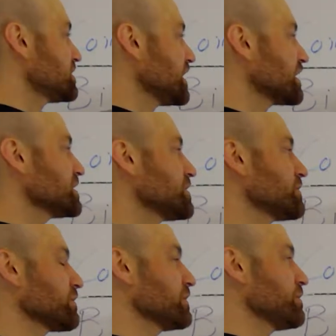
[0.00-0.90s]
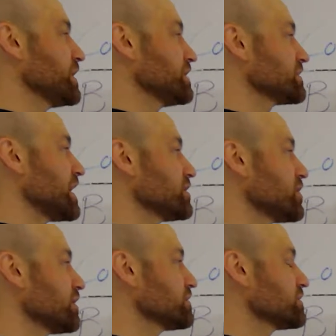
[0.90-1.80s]
Check and see what your limit is. I
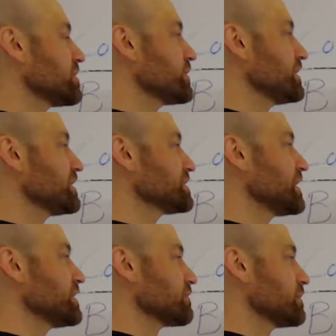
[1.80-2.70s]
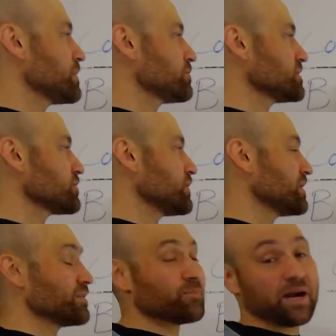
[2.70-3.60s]
talked to someone last night. Their limit was
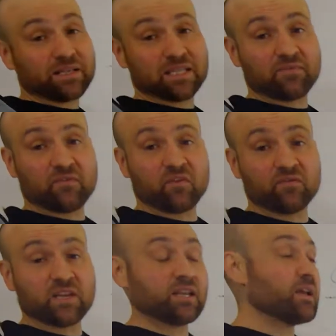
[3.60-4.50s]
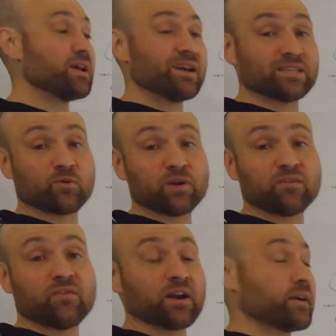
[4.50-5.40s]
300. Mine's 750. It's going
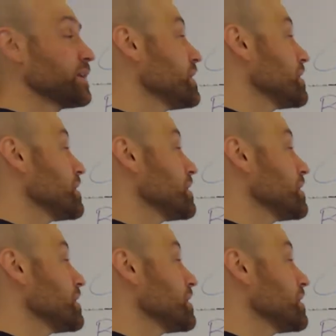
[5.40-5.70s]
to vary,